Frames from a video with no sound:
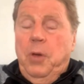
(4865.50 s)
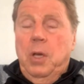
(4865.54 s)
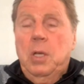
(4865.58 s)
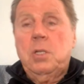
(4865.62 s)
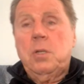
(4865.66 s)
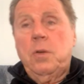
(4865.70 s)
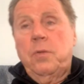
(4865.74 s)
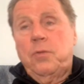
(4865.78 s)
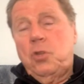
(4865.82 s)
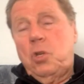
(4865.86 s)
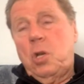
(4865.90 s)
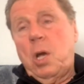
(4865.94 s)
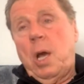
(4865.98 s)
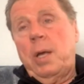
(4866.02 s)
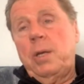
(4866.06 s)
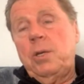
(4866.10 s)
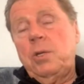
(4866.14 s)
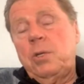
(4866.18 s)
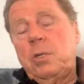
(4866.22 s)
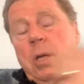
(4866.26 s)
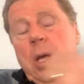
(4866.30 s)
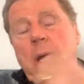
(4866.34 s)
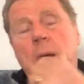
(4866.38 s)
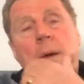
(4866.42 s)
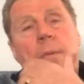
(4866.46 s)
things have
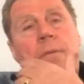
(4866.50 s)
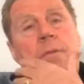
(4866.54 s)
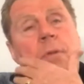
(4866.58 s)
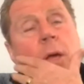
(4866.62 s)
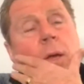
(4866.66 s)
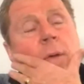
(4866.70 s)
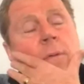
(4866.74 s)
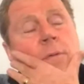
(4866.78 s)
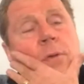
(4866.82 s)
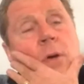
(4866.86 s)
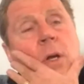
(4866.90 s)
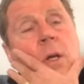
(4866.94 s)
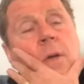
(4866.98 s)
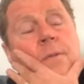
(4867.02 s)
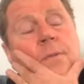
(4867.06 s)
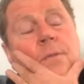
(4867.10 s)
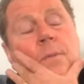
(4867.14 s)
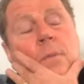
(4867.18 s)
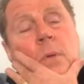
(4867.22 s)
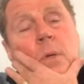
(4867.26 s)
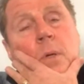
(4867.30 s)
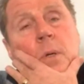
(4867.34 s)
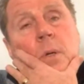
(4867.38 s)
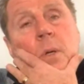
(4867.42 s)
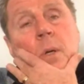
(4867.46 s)
changed now, thankfully.
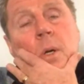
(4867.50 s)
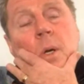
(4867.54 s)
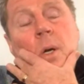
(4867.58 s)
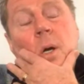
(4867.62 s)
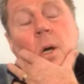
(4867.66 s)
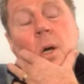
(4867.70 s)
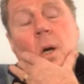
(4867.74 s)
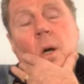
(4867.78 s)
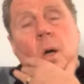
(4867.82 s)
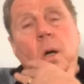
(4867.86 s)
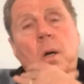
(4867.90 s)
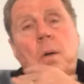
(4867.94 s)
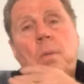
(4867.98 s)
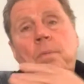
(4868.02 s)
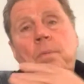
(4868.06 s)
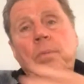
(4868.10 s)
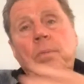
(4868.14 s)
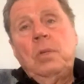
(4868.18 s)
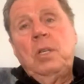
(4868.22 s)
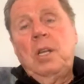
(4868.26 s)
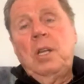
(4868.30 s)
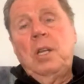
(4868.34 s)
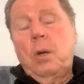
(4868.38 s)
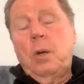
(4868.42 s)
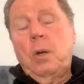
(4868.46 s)

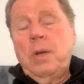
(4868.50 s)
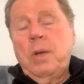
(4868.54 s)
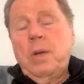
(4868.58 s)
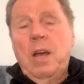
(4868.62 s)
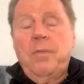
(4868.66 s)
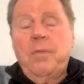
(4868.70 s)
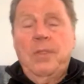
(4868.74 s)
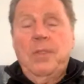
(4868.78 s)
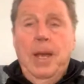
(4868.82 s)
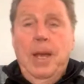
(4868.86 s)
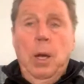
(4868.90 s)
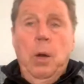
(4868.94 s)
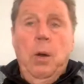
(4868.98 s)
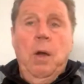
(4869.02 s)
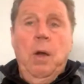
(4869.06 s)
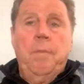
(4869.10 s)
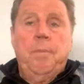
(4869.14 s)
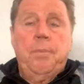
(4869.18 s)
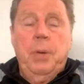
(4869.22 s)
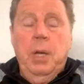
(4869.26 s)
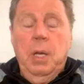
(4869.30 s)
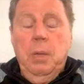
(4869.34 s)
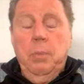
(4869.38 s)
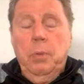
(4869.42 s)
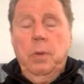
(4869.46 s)
You know, we have now
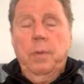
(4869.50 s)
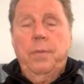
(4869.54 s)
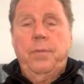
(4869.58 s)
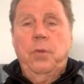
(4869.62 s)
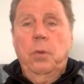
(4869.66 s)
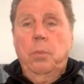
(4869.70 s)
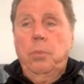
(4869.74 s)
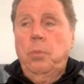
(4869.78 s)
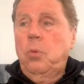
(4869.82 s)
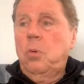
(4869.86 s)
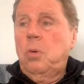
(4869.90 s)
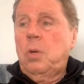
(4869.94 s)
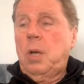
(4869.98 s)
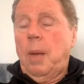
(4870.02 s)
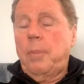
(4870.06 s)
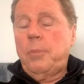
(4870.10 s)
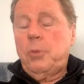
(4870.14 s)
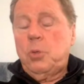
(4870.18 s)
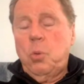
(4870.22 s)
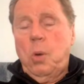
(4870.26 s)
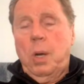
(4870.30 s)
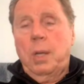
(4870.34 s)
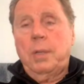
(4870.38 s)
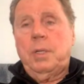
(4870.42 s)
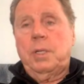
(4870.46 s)
people at football
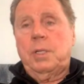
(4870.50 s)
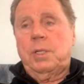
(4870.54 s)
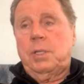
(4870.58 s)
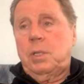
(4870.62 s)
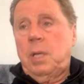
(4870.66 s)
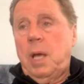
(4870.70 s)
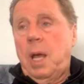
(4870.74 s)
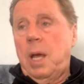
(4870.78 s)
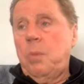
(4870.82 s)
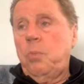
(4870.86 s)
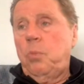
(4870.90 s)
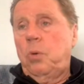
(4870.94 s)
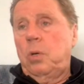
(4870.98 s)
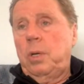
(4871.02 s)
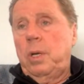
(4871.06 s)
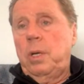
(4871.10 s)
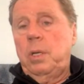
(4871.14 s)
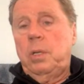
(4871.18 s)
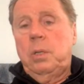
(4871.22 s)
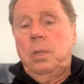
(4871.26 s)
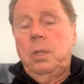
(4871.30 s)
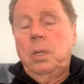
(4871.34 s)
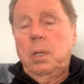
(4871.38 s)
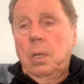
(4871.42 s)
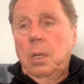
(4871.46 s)
clubs who understand what
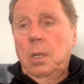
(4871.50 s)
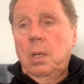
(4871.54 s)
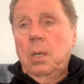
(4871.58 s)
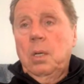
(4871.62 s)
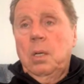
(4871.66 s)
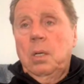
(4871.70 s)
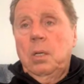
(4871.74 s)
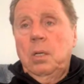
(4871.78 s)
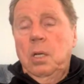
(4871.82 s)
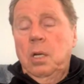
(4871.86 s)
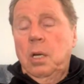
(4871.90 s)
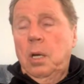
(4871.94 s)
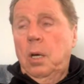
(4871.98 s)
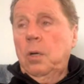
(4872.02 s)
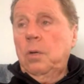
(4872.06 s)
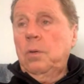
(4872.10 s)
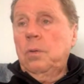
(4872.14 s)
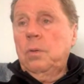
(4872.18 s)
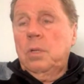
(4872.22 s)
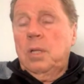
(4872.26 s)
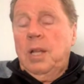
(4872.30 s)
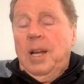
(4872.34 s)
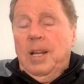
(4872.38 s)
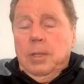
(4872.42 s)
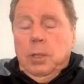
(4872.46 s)
they, you
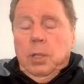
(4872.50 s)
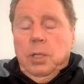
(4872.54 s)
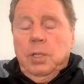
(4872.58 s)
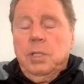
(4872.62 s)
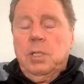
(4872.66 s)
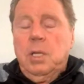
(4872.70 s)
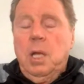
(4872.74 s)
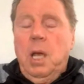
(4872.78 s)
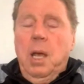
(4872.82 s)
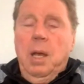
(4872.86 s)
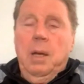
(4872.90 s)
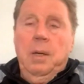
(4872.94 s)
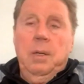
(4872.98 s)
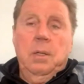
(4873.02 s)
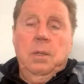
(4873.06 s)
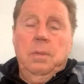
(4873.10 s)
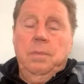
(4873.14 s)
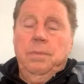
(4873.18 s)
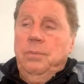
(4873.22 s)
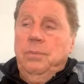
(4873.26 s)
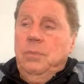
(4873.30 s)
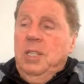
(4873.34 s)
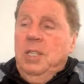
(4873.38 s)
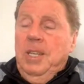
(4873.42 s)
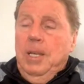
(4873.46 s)
know, understand
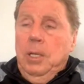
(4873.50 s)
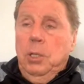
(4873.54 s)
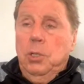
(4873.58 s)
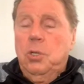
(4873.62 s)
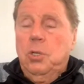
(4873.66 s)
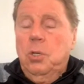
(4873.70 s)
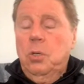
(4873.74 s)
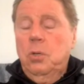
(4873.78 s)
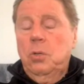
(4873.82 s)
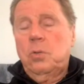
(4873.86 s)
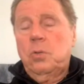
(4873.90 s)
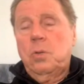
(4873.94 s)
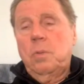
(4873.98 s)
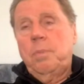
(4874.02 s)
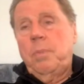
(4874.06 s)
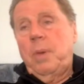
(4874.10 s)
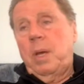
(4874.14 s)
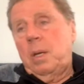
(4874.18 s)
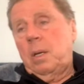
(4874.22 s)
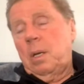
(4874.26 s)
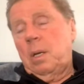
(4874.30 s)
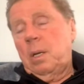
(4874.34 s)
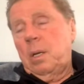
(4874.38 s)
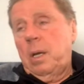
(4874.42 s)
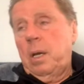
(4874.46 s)
the issues in
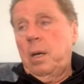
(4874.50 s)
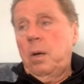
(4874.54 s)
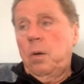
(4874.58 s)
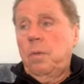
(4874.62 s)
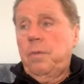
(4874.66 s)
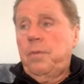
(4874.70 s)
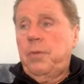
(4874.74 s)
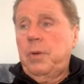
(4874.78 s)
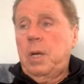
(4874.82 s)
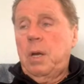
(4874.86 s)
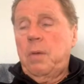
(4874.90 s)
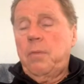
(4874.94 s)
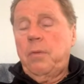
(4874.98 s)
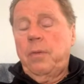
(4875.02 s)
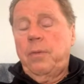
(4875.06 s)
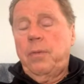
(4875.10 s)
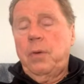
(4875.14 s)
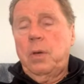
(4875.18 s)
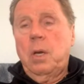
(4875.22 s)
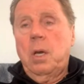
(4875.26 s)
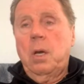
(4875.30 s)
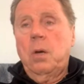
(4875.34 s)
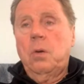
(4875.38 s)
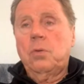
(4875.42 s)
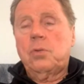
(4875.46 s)
mental health and
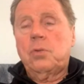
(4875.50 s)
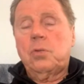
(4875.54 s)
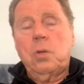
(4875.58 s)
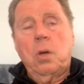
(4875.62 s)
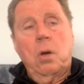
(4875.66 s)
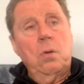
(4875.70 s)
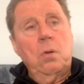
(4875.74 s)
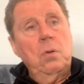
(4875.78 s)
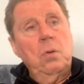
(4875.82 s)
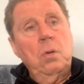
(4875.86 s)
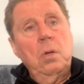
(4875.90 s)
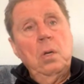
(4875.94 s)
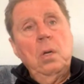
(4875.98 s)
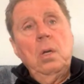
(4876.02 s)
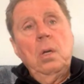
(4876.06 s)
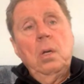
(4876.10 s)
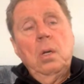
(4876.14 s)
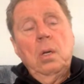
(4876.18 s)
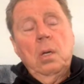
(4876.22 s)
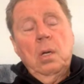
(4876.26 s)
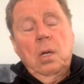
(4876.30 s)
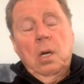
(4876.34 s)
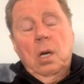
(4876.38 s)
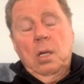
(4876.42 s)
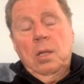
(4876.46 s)
everything else. So,
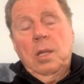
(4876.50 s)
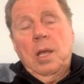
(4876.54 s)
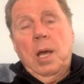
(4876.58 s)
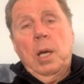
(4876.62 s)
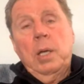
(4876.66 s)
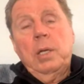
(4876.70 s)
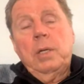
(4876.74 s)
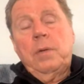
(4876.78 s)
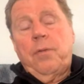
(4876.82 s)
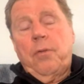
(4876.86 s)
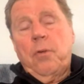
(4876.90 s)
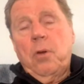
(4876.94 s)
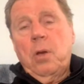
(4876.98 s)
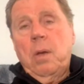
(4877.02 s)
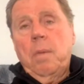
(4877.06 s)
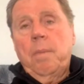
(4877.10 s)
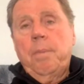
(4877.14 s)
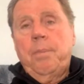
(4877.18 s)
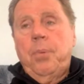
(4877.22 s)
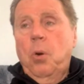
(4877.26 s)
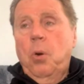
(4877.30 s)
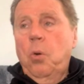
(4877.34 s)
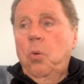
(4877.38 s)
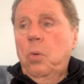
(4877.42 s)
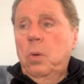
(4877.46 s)
and that is very
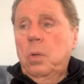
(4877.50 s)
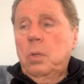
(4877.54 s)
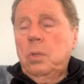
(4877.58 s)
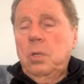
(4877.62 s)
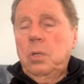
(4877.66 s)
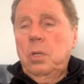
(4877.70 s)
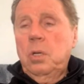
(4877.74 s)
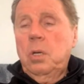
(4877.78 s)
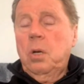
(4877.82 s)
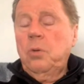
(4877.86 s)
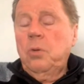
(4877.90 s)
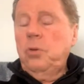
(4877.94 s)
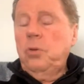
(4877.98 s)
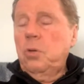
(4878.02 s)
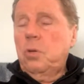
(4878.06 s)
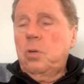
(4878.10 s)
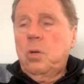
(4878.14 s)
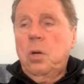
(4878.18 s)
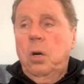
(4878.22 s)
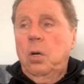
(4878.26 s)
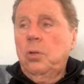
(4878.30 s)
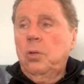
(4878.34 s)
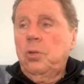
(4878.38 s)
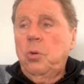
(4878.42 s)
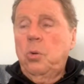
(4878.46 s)
important. You know, you
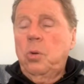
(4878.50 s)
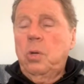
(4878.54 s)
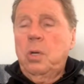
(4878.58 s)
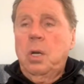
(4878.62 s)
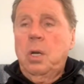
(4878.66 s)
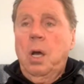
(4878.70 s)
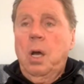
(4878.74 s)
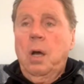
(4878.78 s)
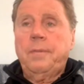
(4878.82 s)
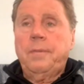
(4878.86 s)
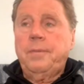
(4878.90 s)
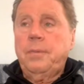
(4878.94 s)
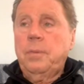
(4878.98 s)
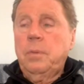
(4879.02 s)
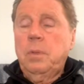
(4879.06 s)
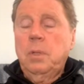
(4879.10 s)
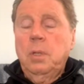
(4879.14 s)
can't do enough